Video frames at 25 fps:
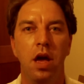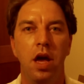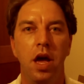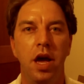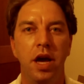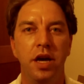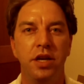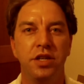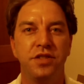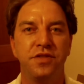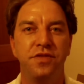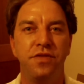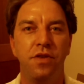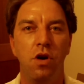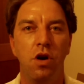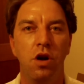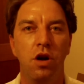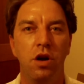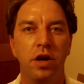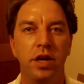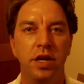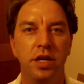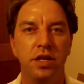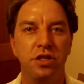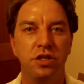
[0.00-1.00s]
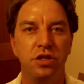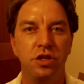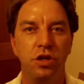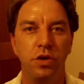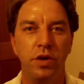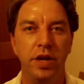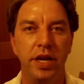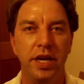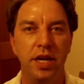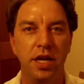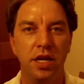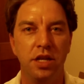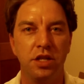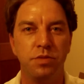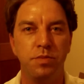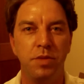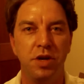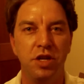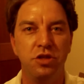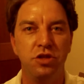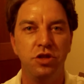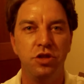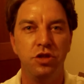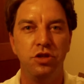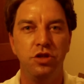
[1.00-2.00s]
As far as doing as
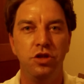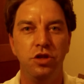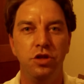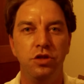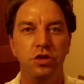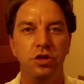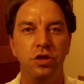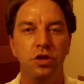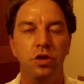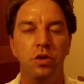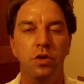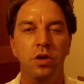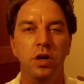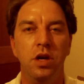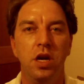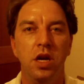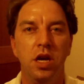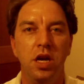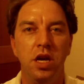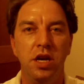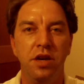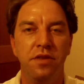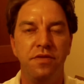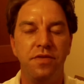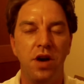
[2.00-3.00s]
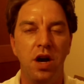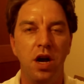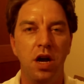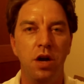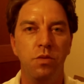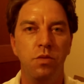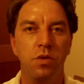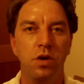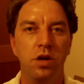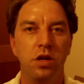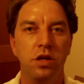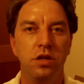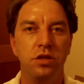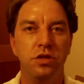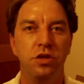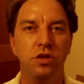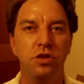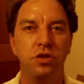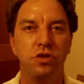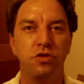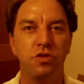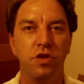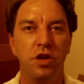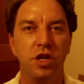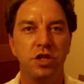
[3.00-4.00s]
much as you do. If I wanted to
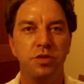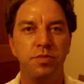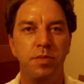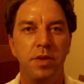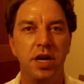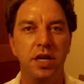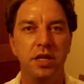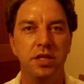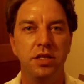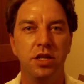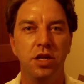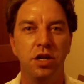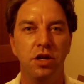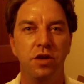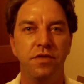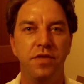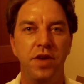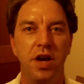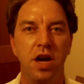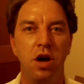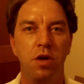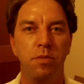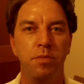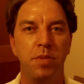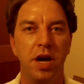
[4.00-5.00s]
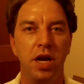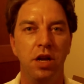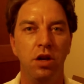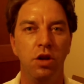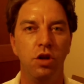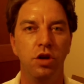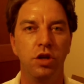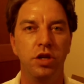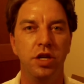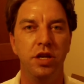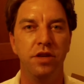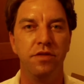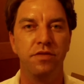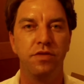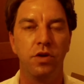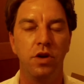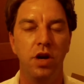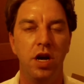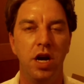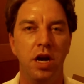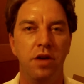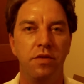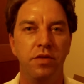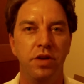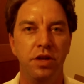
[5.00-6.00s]
stress myself out by looking for
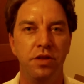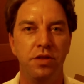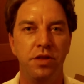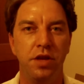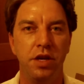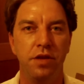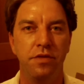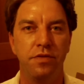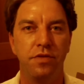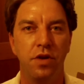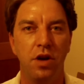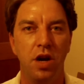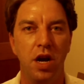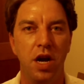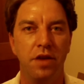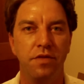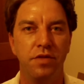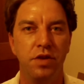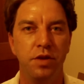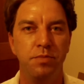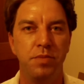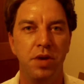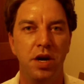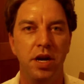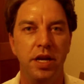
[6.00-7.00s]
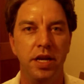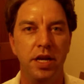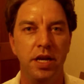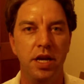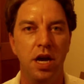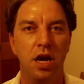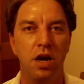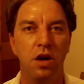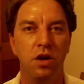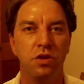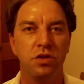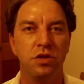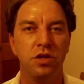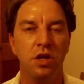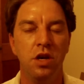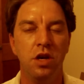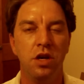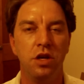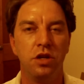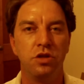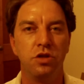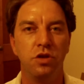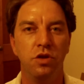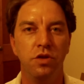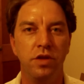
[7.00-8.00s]
everything for everybody else
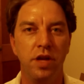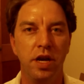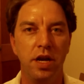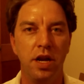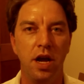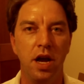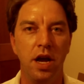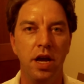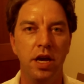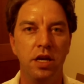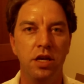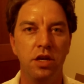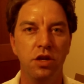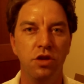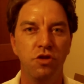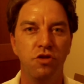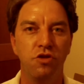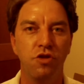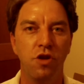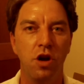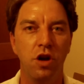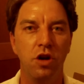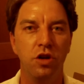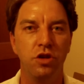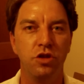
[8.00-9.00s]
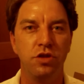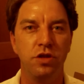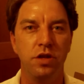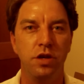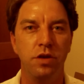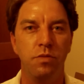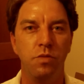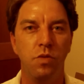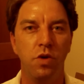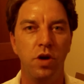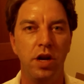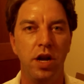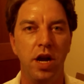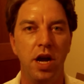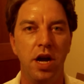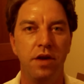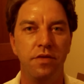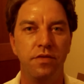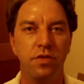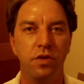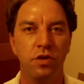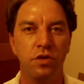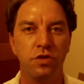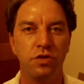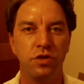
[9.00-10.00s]
so that I can charge them
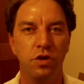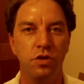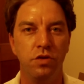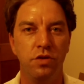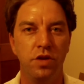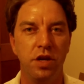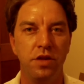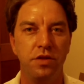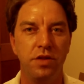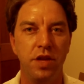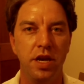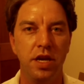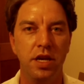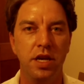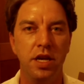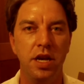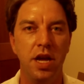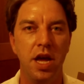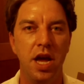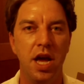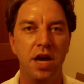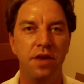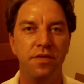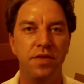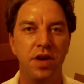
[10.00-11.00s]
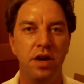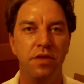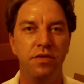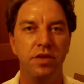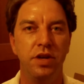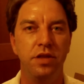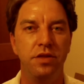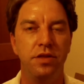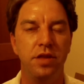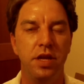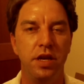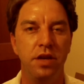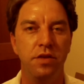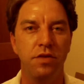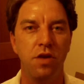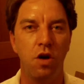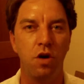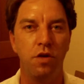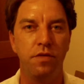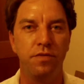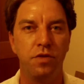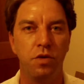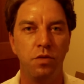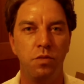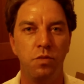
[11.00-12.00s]
whatever so that they can have everything
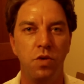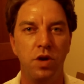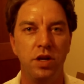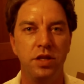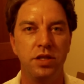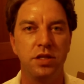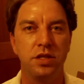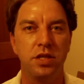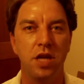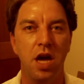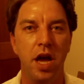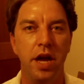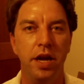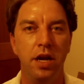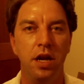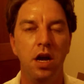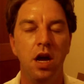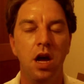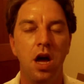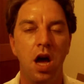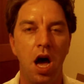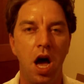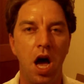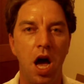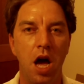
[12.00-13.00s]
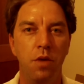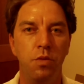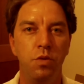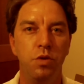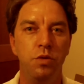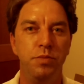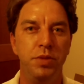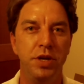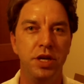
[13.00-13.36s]
all from one site, I would